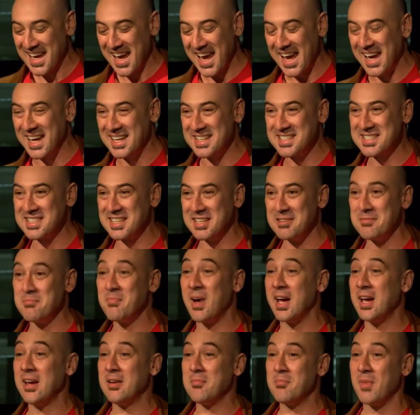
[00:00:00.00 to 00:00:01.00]
and uh,
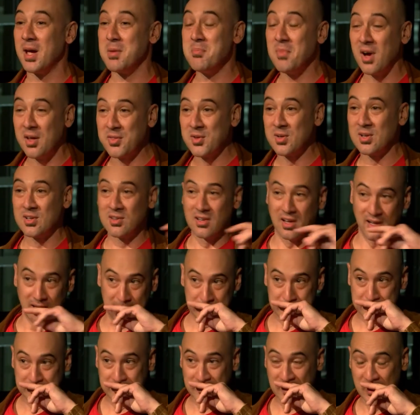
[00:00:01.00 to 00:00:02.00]
my, my mother in
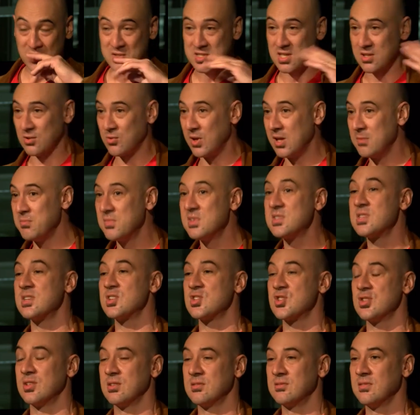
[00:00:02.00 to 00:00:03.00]
law, who's a great
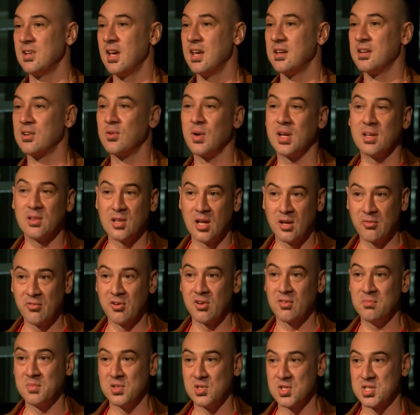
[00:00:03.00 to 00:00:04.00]
musician and a great lover
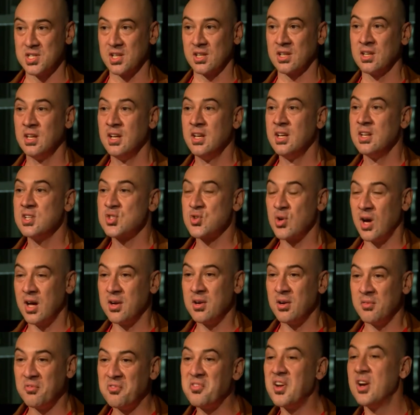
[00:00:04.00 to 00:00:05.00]
of music, tried
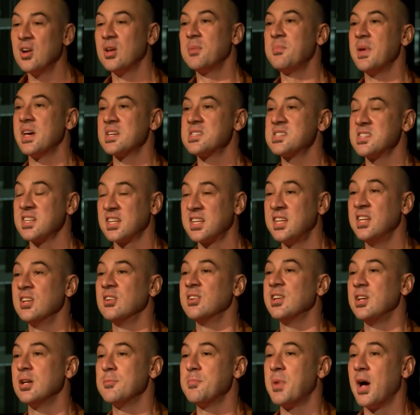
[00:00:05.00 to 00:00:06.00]
her very best to kill
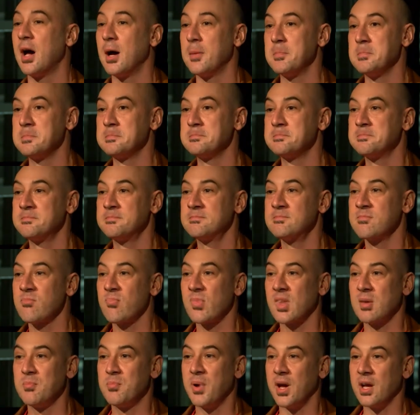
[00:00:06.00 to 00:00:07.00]
hip hop
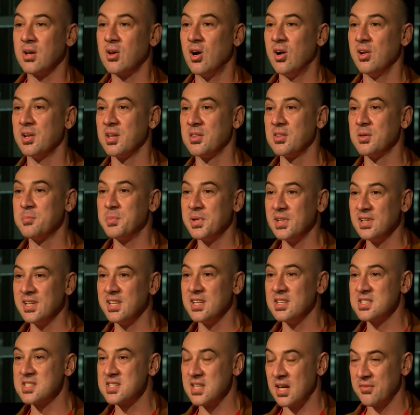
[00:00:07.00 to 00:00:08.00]
by calling the
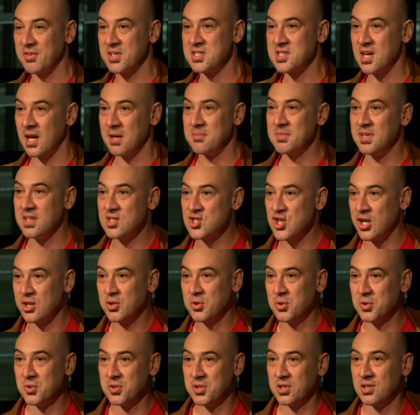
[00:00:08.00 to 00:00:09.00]
police every time DJ
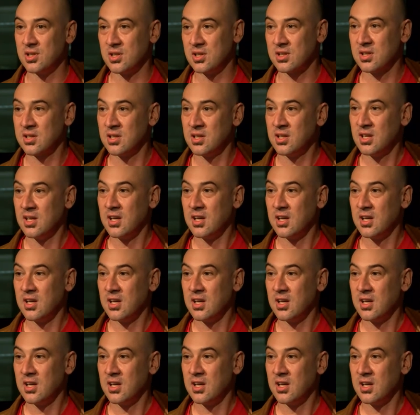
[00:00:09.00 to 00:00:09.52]
Kool Herc